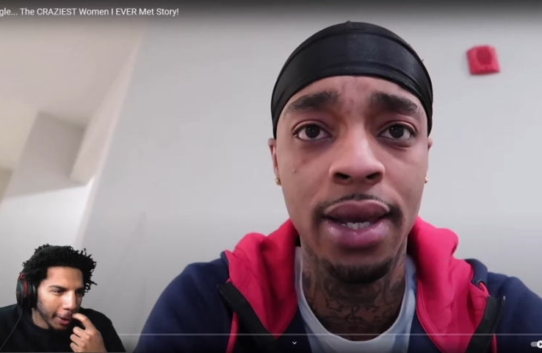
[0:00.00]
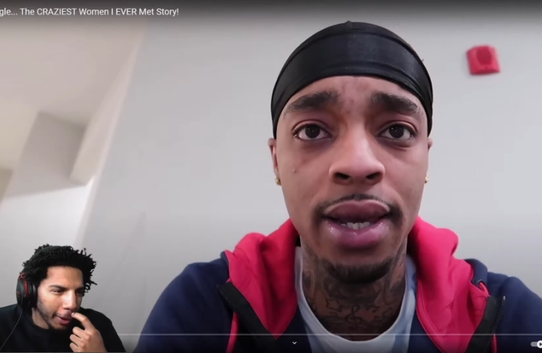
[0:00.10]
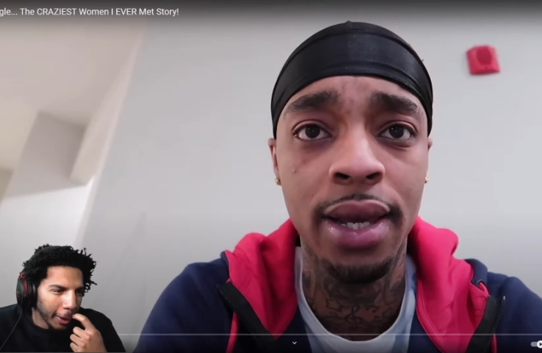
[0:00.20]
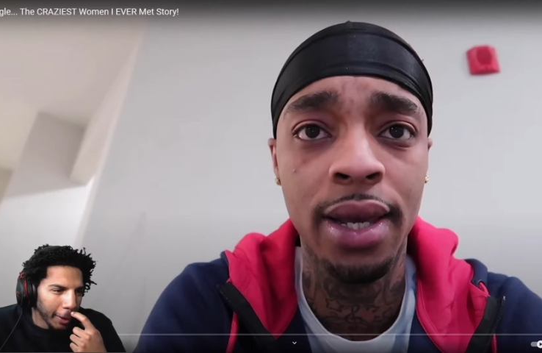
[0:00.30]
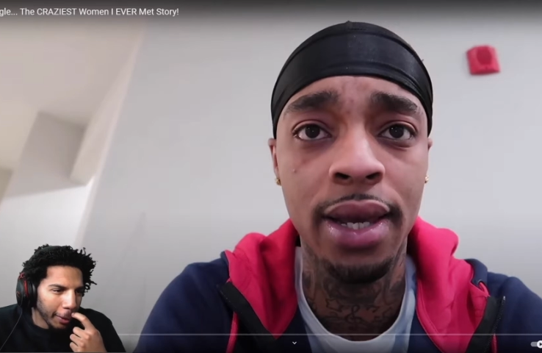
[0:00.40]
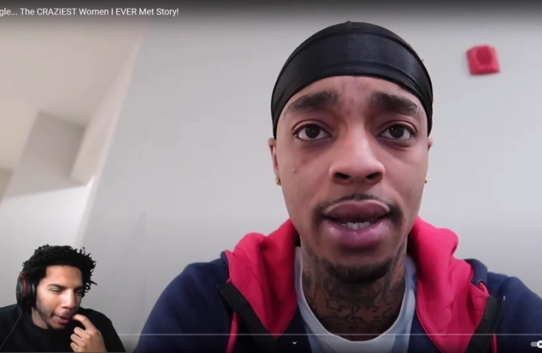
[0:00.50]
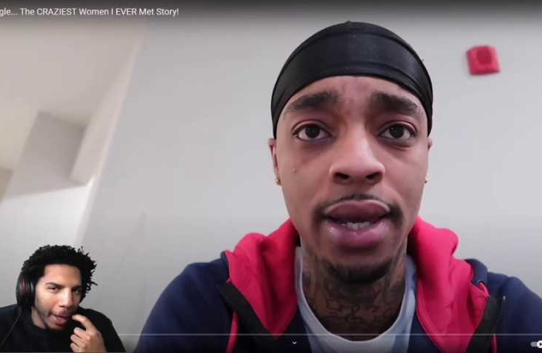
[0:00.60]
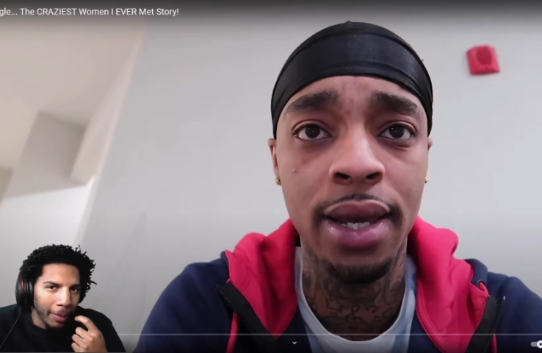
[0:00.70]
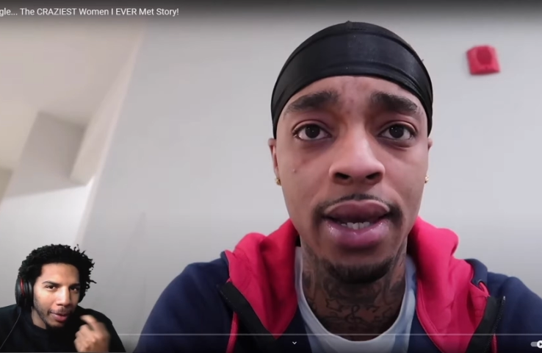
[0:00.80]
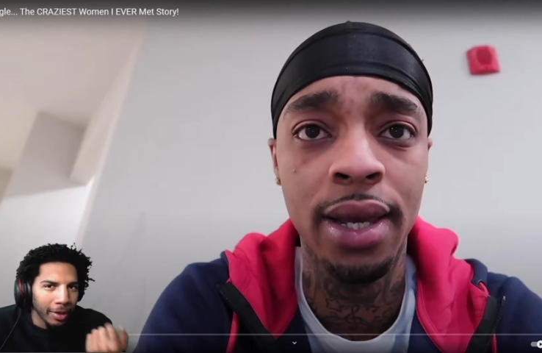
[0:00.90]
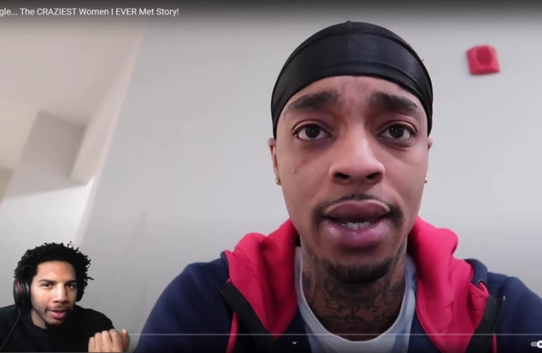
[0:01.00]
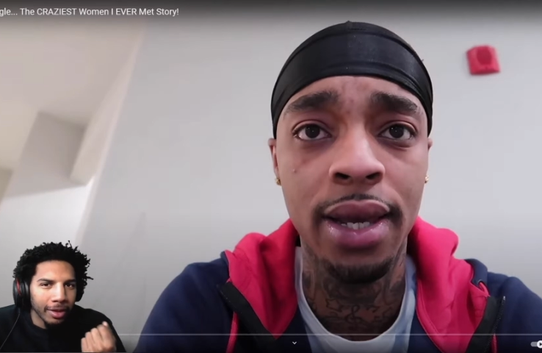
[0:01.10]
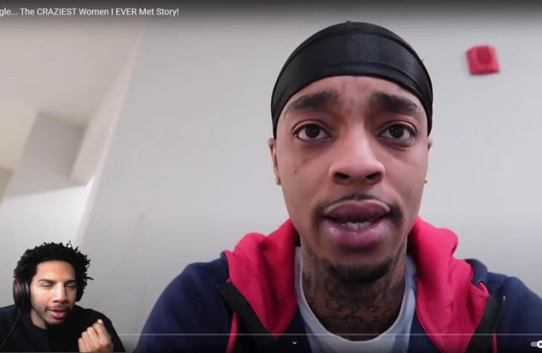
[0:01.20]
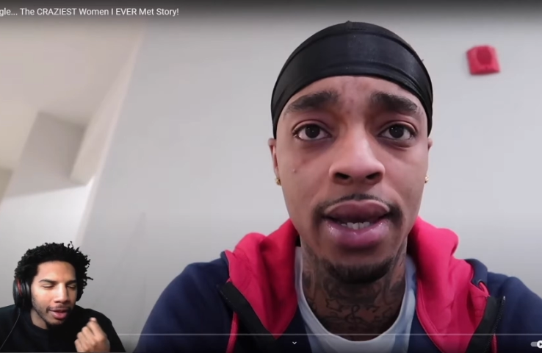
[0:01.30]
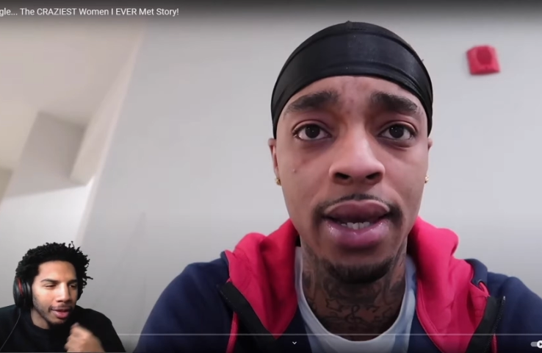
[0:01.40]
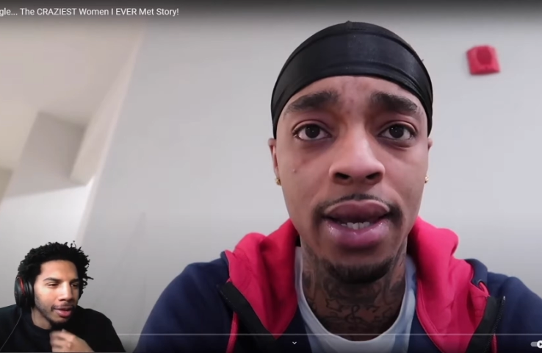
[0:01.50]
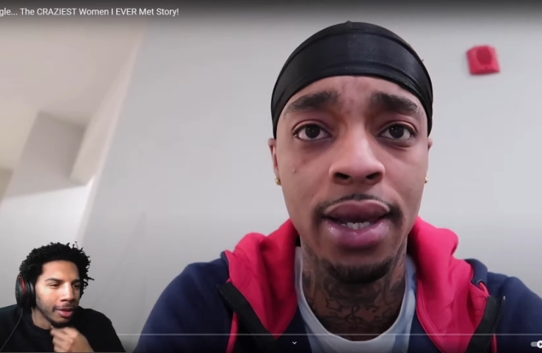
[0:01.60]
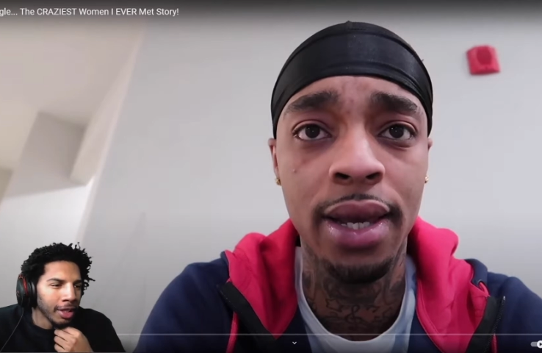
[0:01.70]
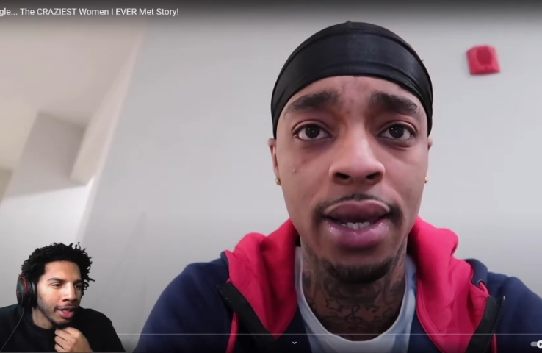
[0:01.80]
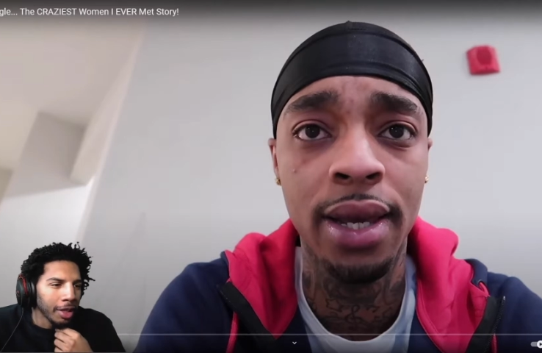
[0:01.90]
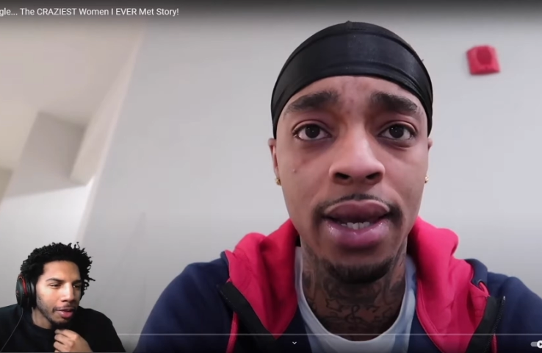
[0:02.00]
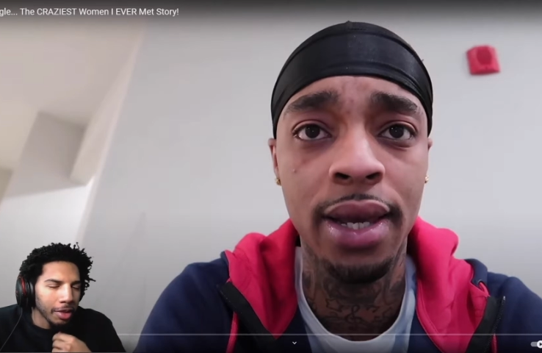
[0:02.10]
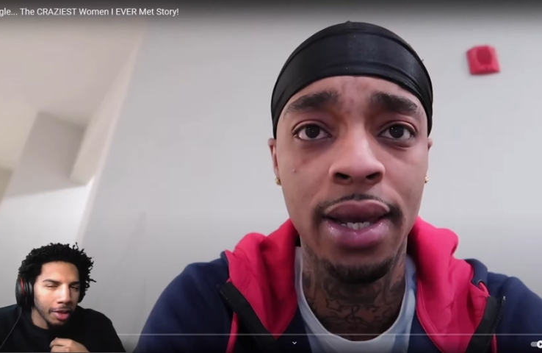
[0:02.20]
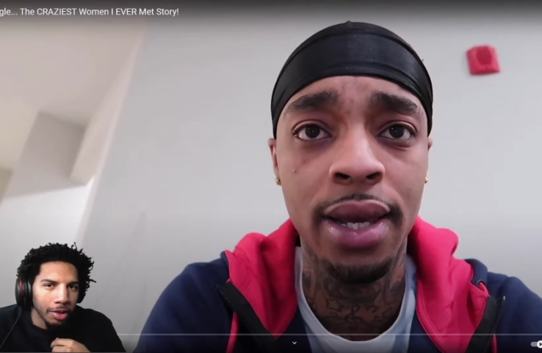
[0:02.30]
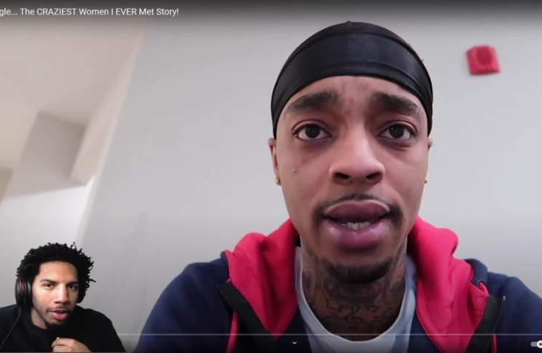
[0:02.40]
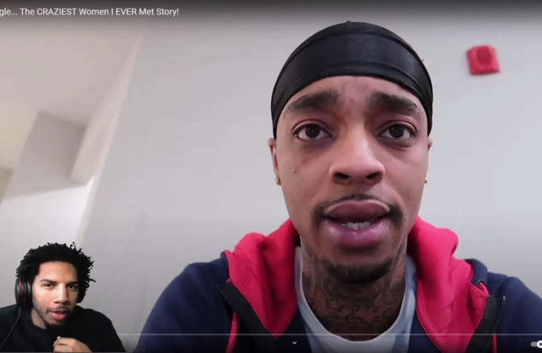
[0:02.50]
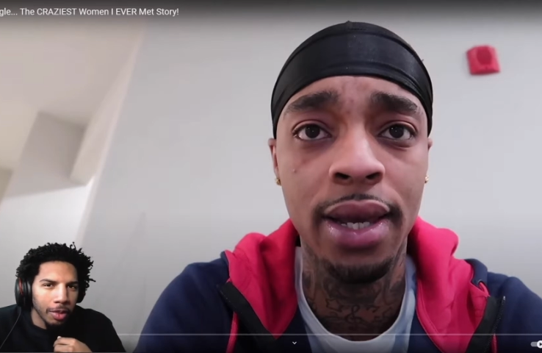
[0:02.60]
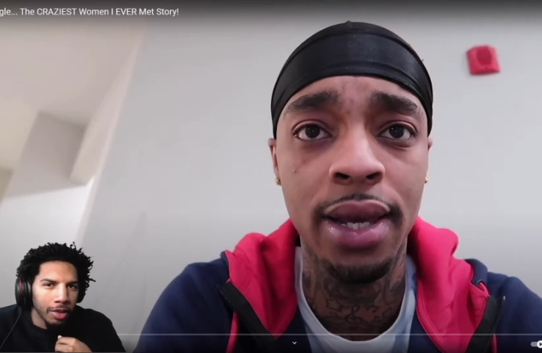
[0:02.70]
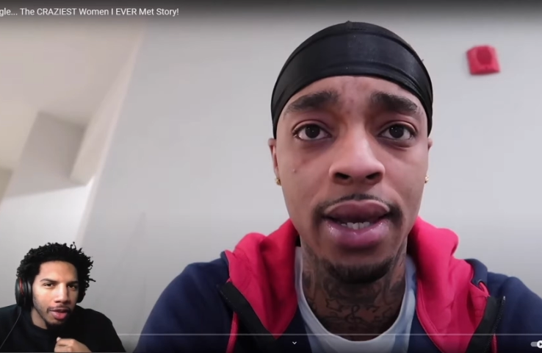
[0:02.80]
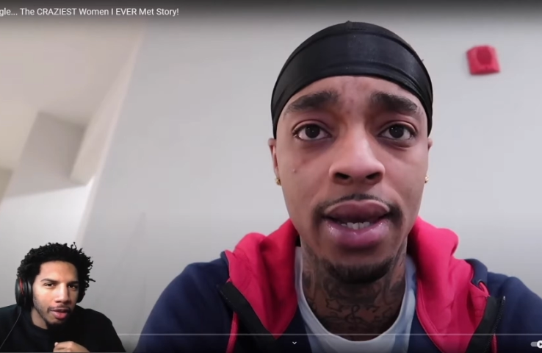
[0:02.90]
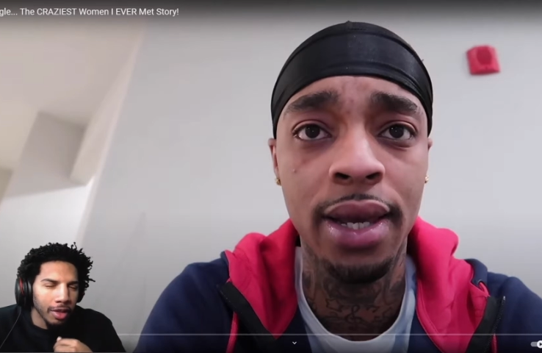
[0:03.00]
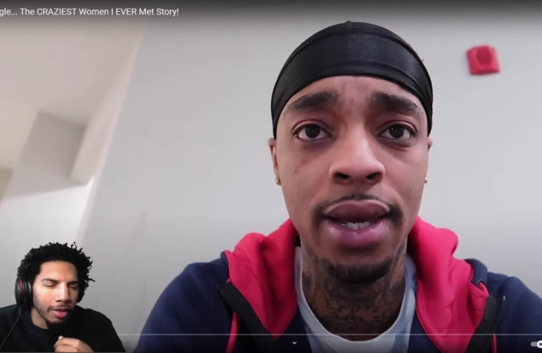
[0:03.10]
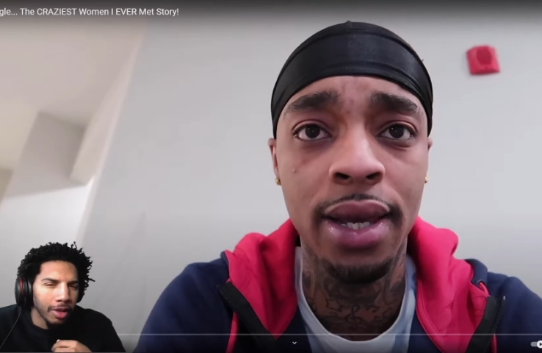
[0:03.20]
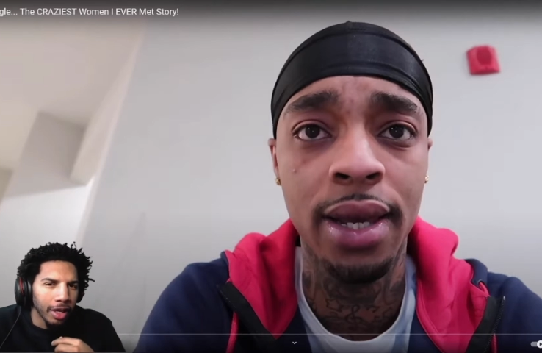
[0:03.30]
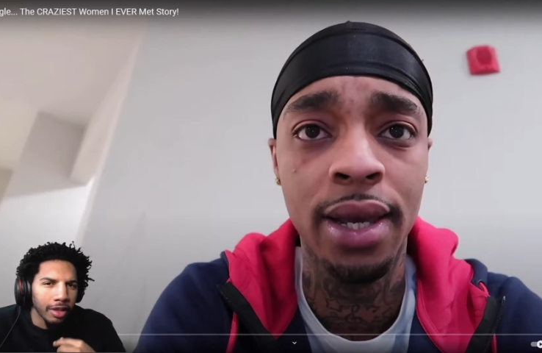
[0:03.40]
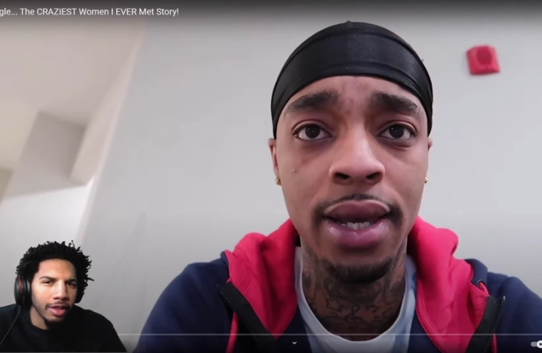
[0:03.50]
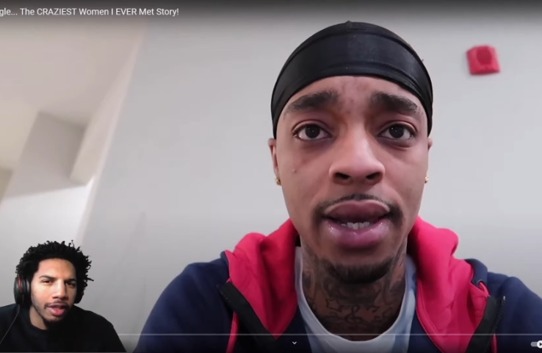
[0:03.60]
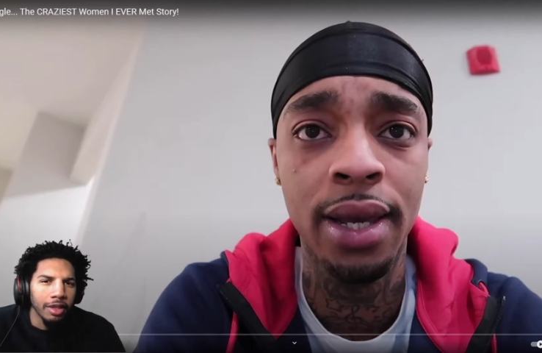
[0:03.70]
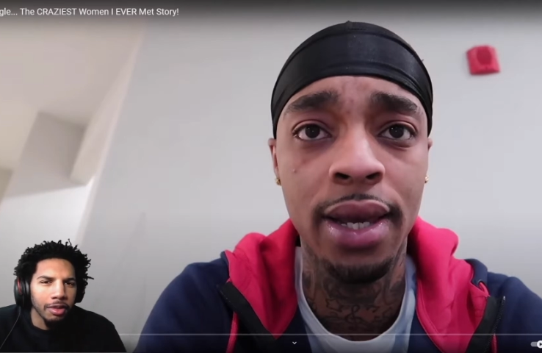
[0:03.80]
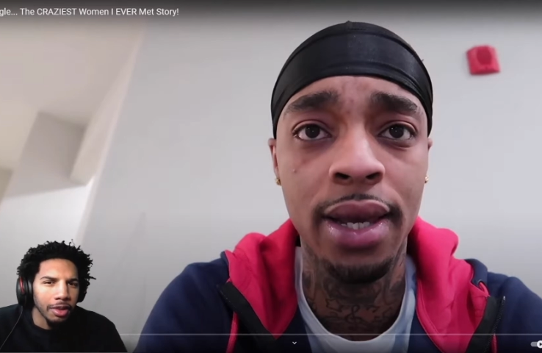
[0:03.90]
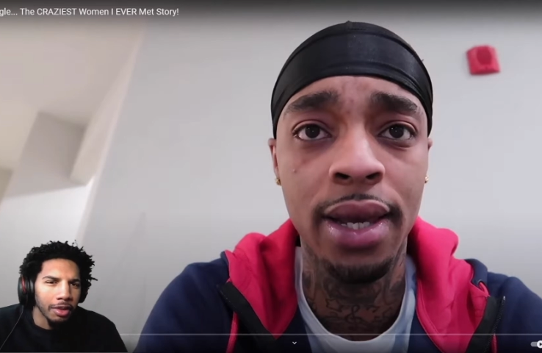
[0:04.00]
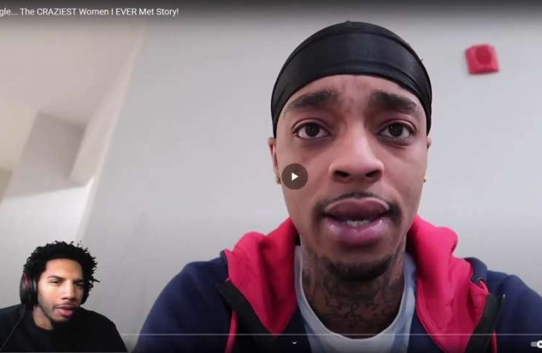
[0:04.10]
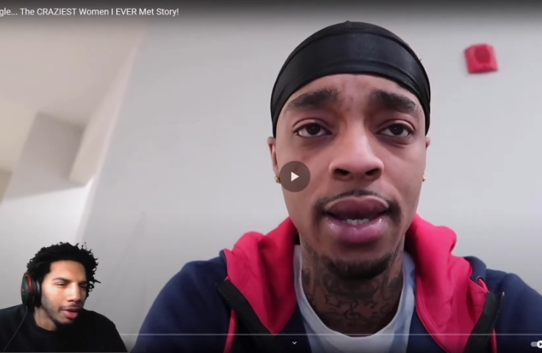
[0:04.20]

Speaker 1: Like what happened? So he was still streaming, so I was like, okay, let's see what's going